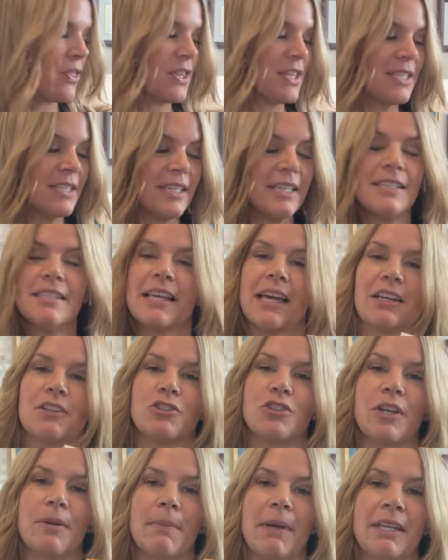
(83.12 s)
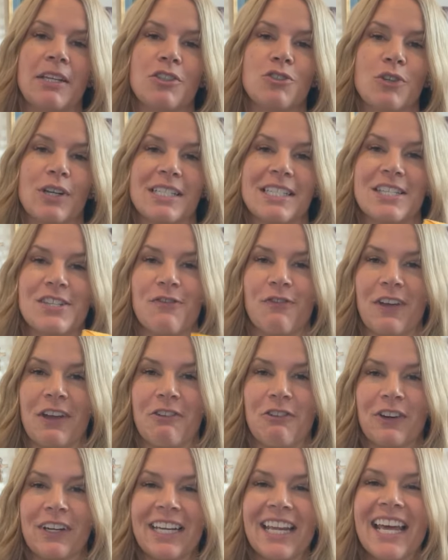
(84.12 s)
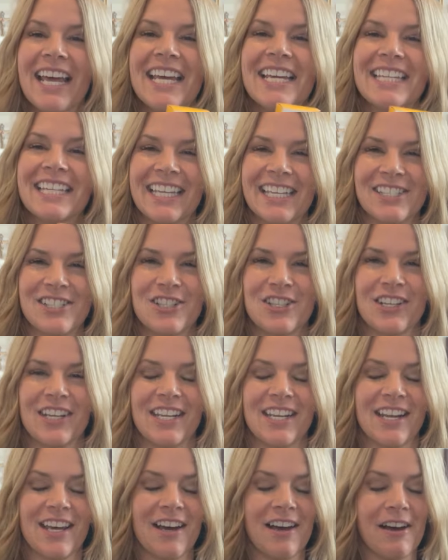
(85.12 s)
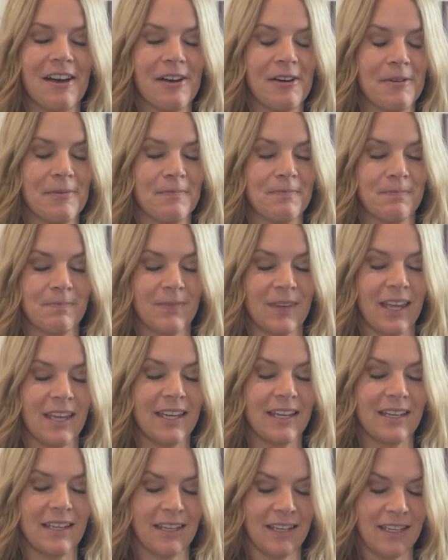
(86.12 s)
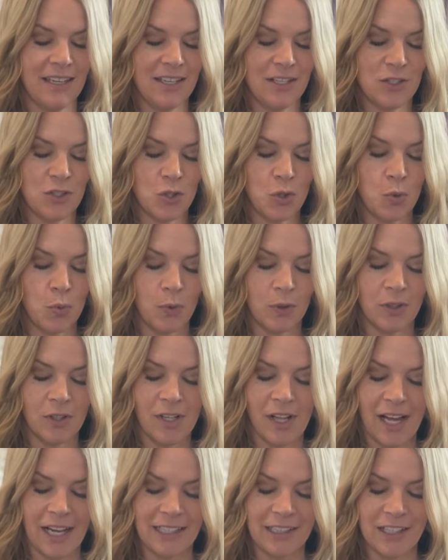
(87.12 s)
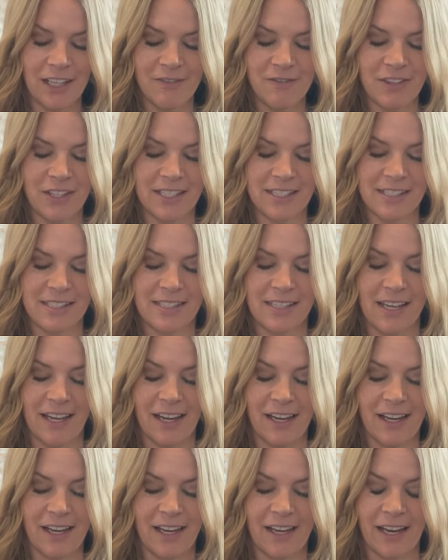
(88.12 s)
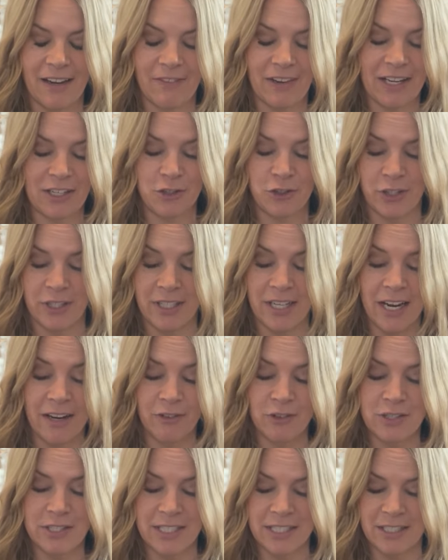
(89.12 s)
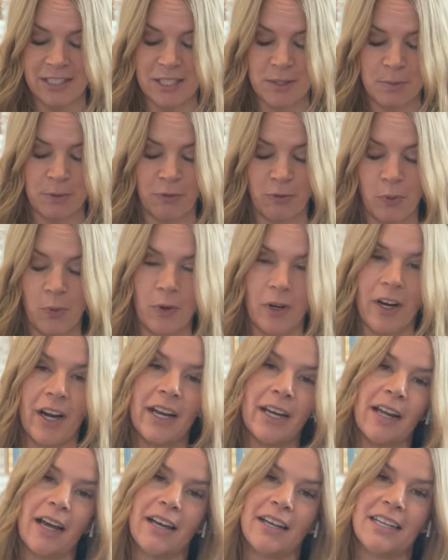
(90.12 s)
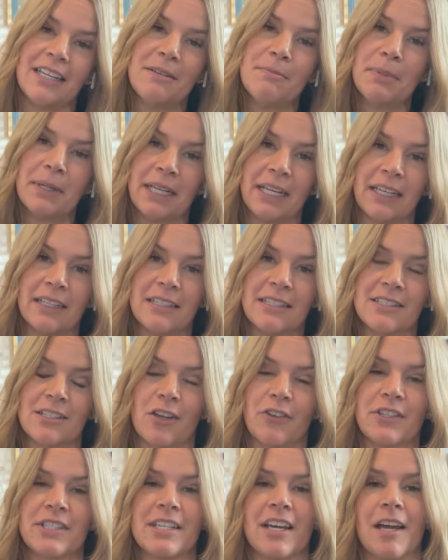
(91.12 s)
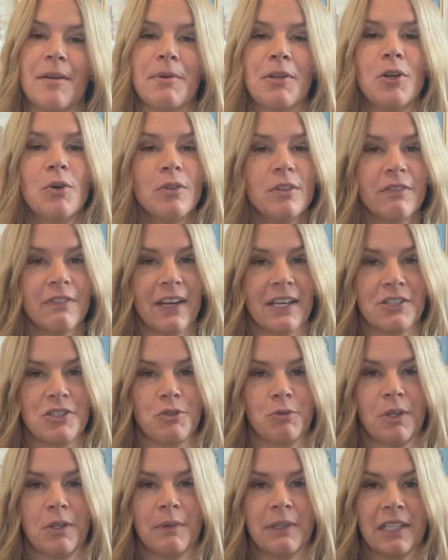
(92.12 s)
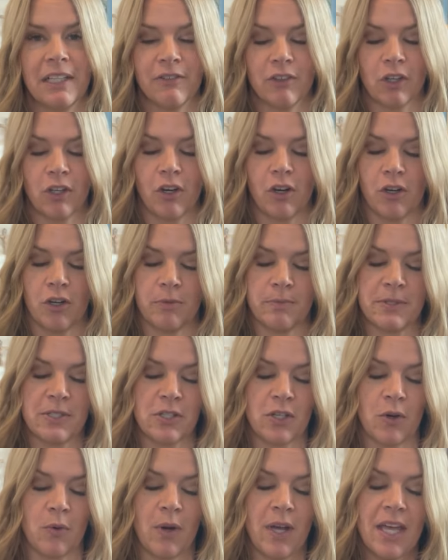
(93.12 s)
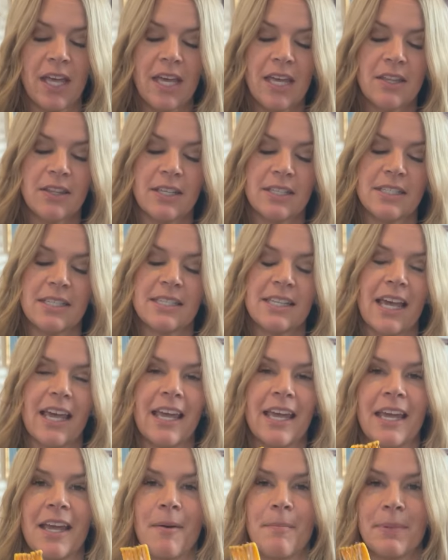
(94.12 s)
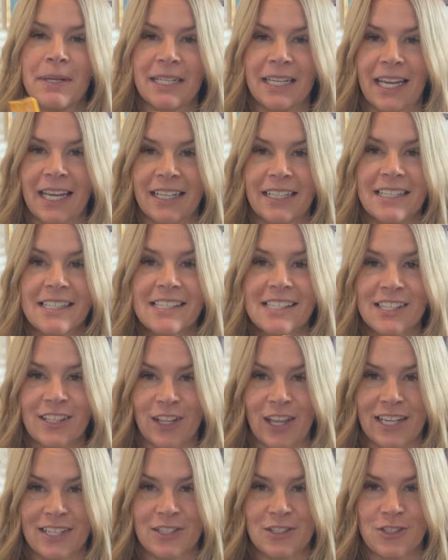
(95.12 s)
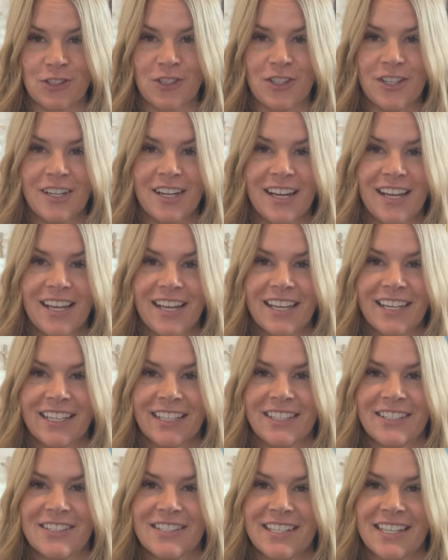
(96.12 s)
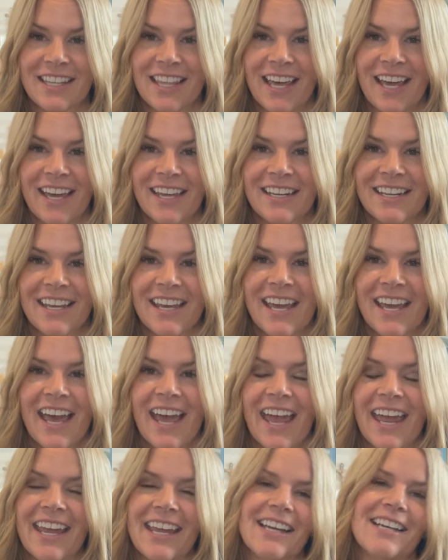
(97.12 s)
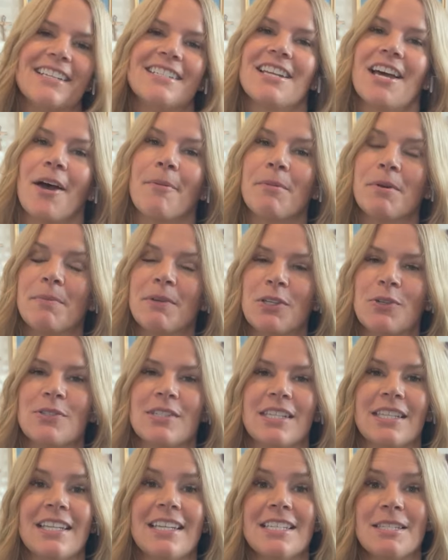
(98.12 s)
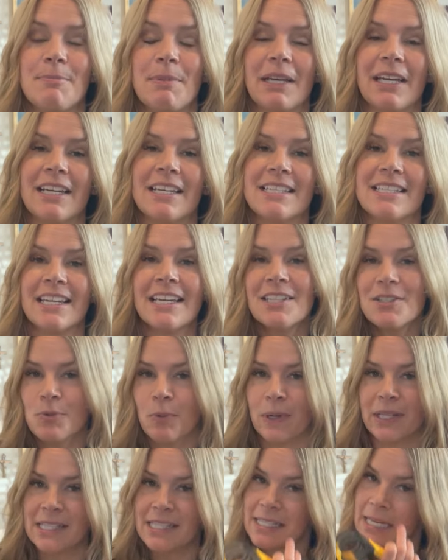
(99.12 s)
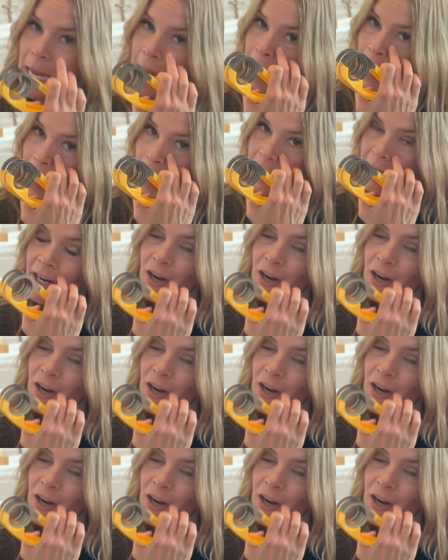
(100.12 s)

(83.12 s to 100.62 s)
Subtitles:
this is actually Amanda Trust's favorite kitchen tool. I love this. I've actually never seen this before, and I eat bananas all the time. You know, in the Faster Way, we love our carbs. So this is a banana slicer. Can you see that? And I'm gonna be using this because it's Wednesday, and